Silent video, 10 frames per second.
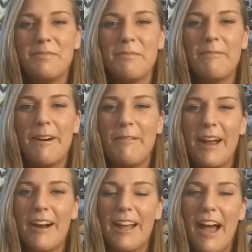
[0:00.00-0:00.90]
But we
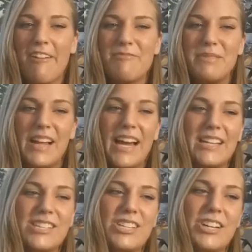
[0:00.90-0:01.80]
already have
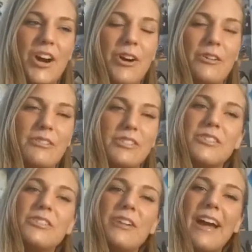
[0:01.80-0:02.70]
plans to go
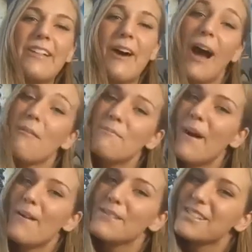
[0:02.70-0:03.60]
to Halo
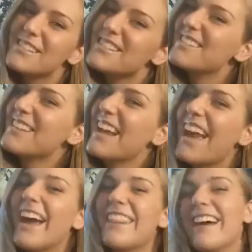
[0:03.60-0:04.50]
Outpost.
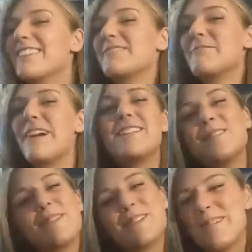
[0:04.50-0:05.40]
And that's way
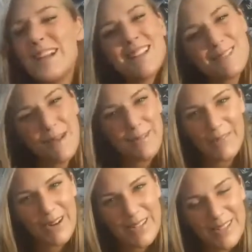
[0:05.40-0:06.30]
too much money to spend
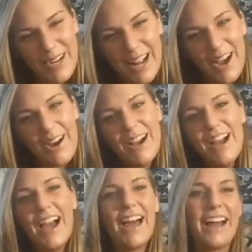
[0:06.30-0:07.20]
for us right now.
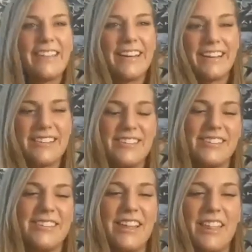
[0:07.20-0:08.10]
And I think it's
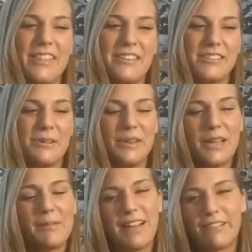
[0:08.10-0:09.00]
just, there's only
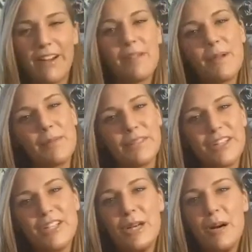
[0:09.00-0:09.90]
going to be, like, 5 people
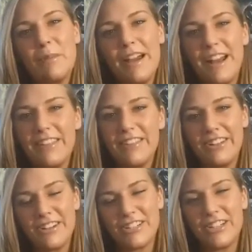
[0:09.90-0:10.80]
that show up. And I think they're
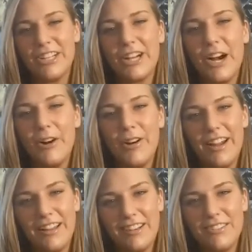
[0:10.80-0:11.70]
just going to go
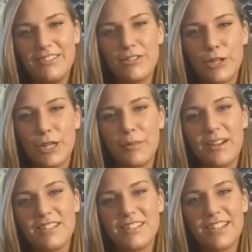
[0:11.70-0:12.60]
and drink
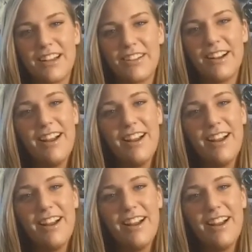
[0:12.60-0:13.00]
beers together.